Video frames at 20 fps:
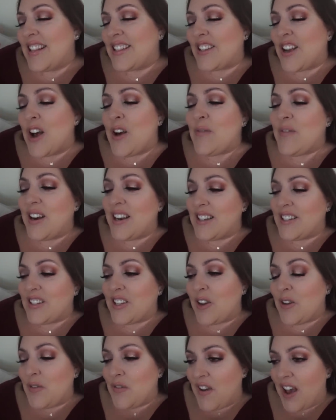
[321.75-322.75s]
it's gone by
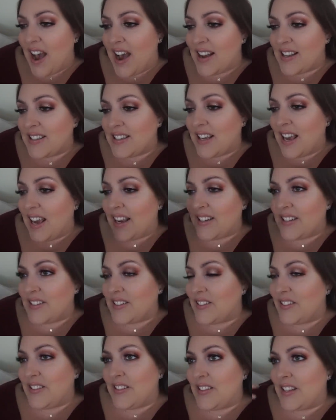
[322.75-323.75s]
so fast that
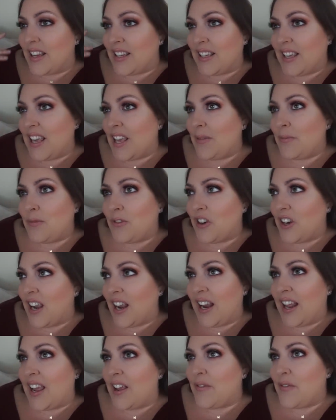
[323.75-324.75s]
I I keep
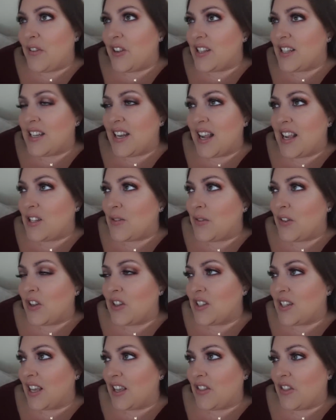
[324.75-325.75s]
forgetting. If today
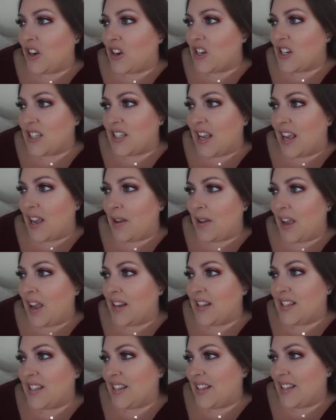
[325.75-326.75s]
feels like Thursday,
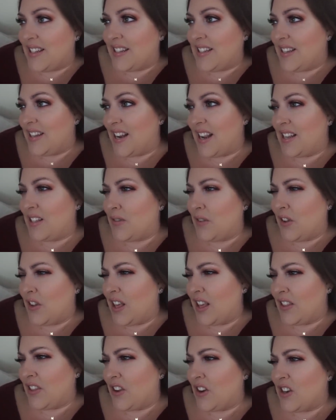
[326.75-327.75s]
and then today's feel
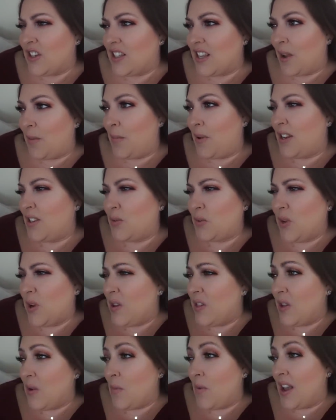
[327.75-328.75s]
like Thursday, but it's really
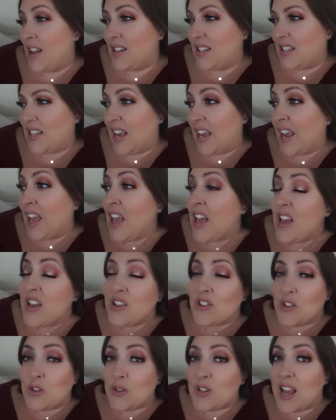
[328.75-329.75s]
only Wednesday.
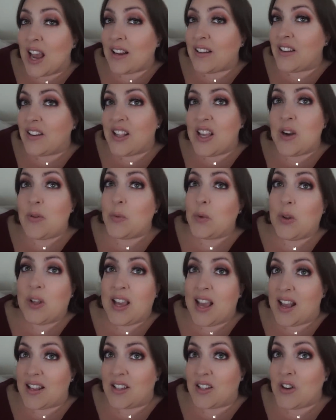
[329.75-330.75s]
So technically, it
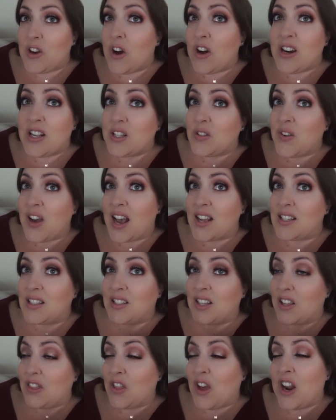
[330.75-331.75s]
really hasn't gone as fast
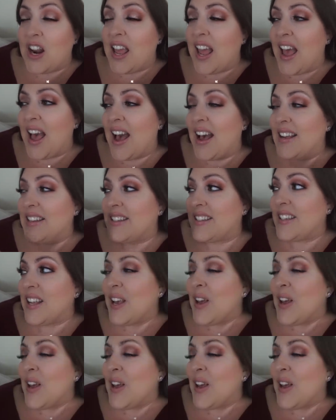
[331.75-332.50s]
as I thought it has.